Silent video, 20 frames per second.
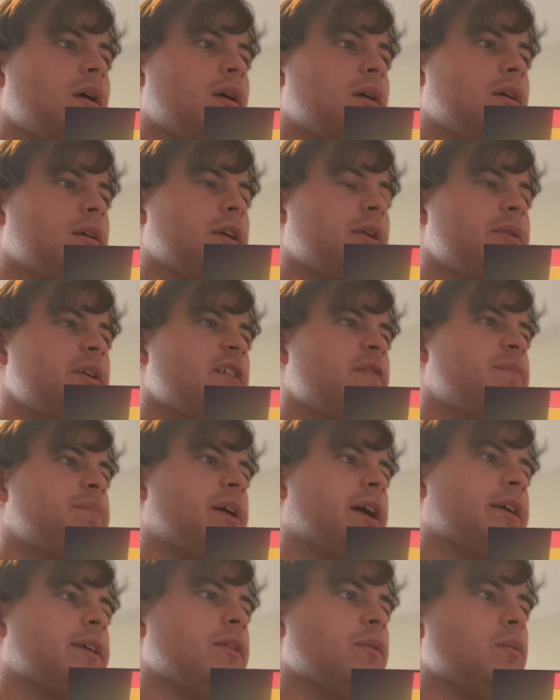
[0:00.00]
Here we have
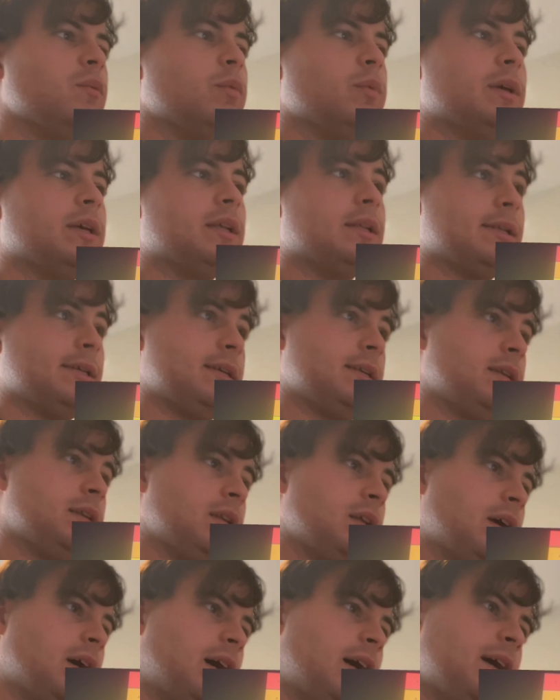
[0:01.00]
Becky
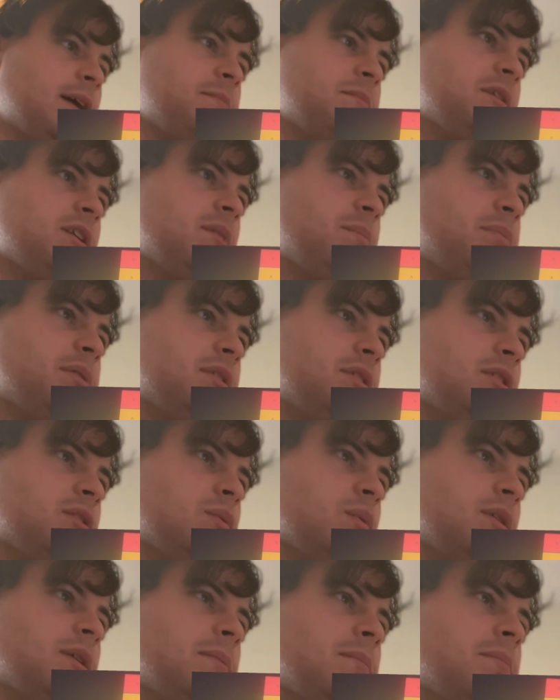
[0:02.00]
Whelan. I'm going to put
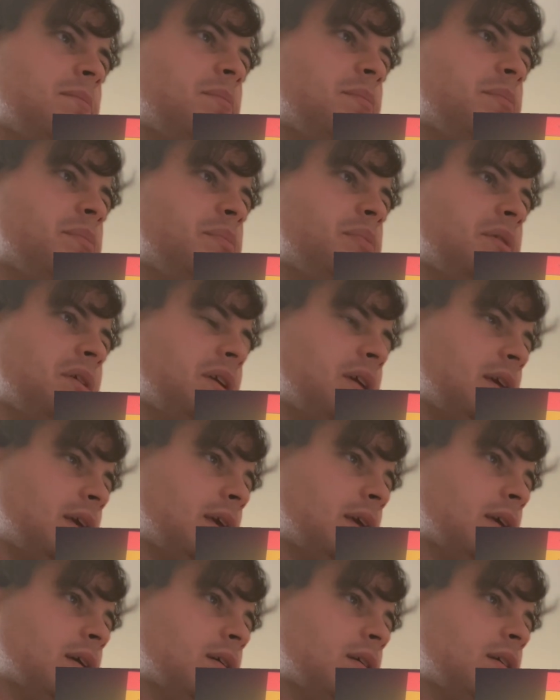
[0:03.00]
this one in
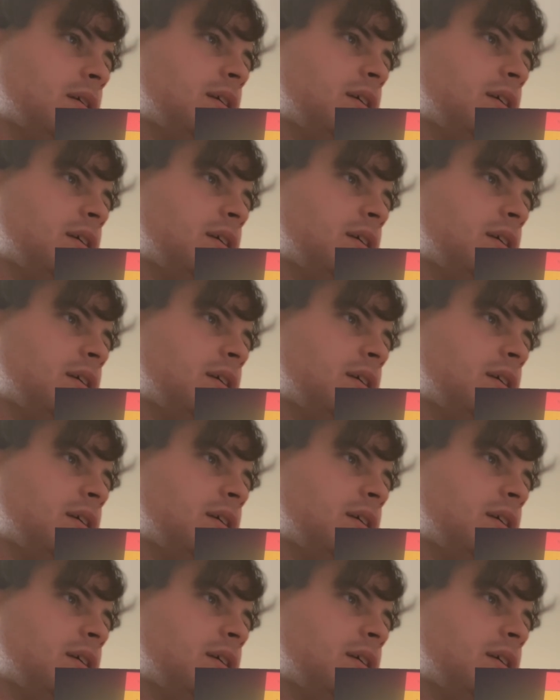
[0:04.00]
B.